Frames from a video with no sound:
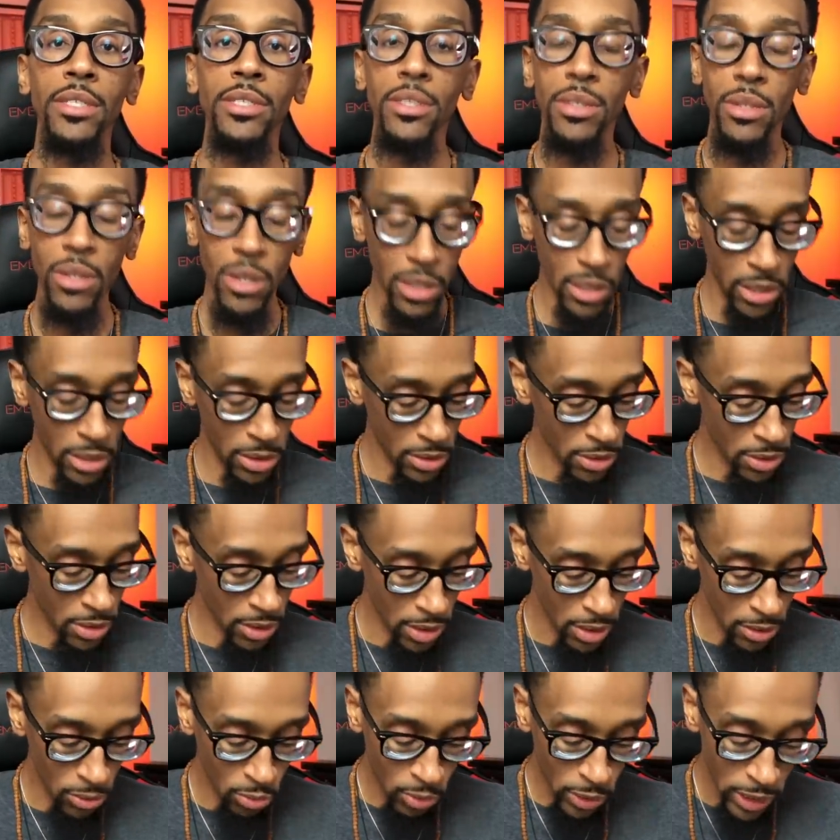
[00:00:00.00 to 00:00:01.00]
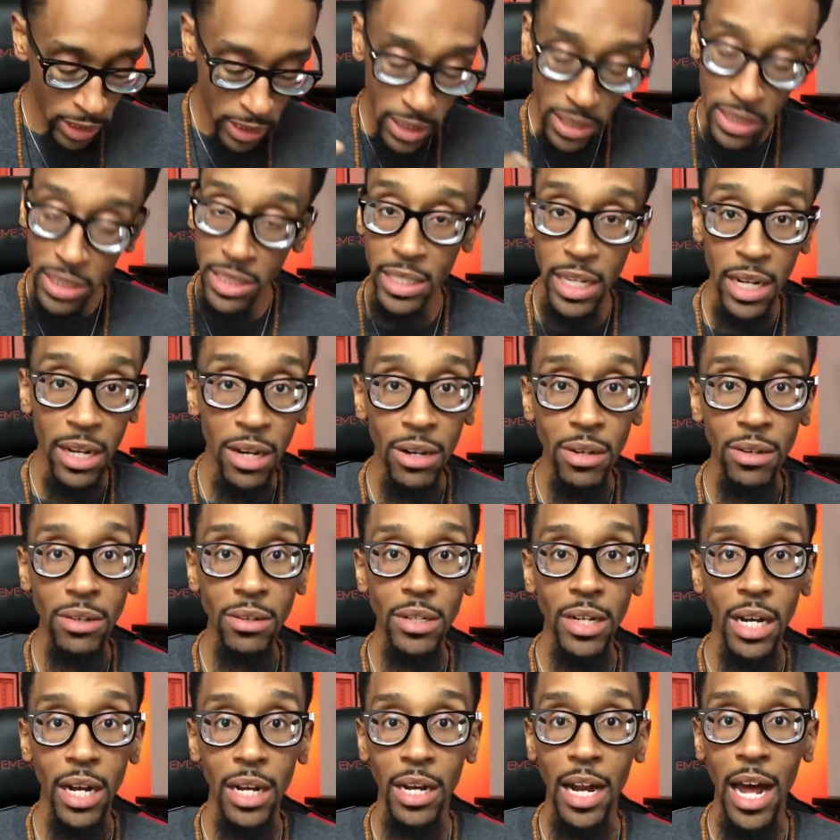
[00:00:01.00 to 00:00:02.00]
You're gonna, you're gonna really
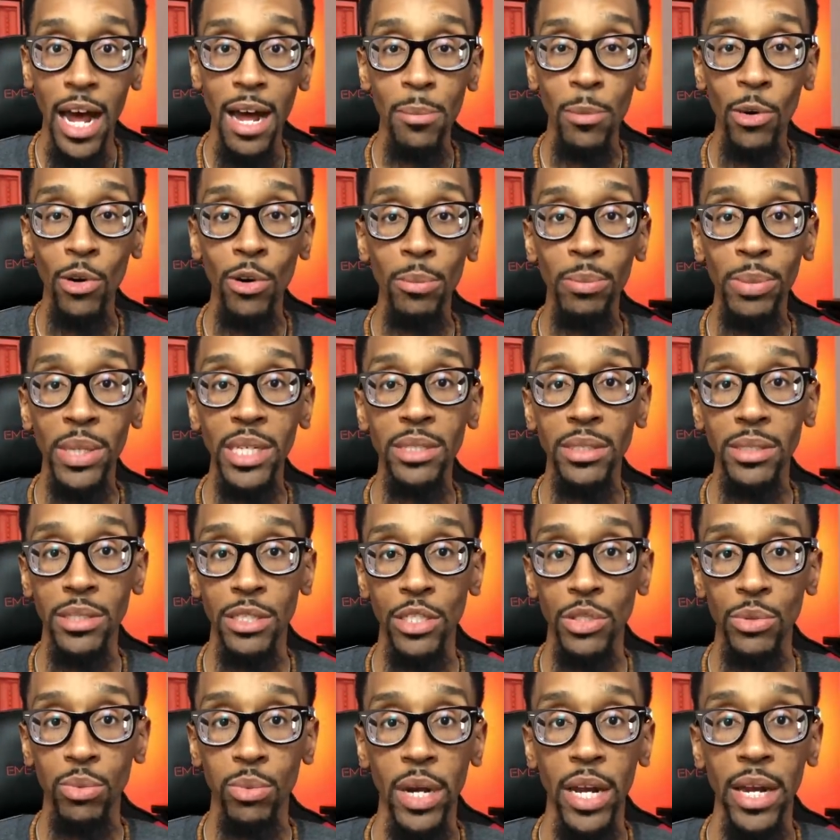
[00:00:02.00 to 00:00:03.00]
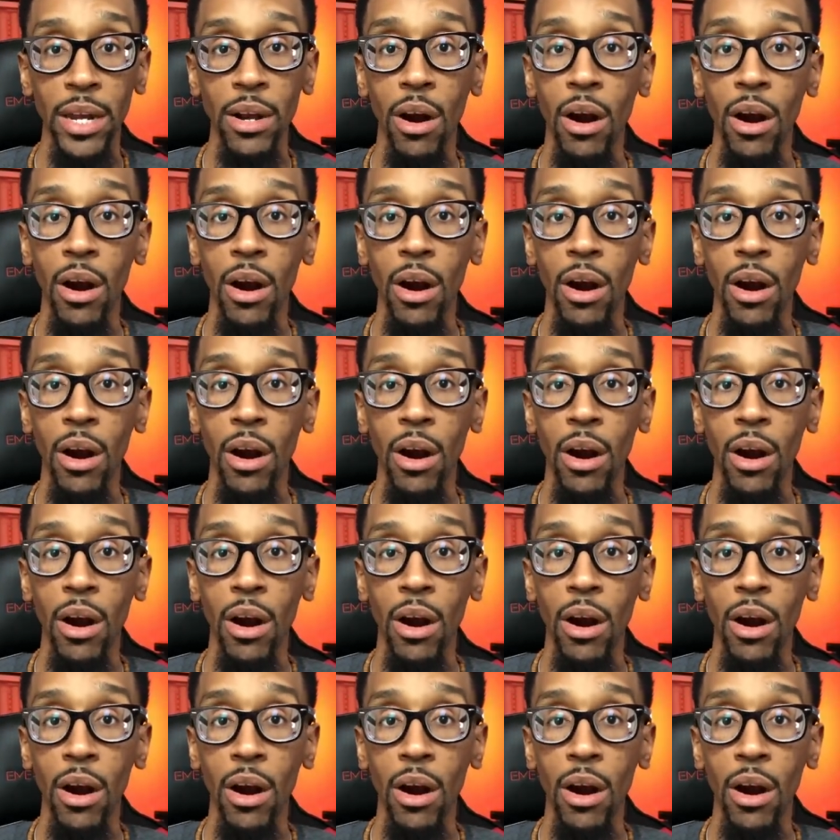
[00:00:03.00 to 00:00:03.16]
sell a lot more beats this way.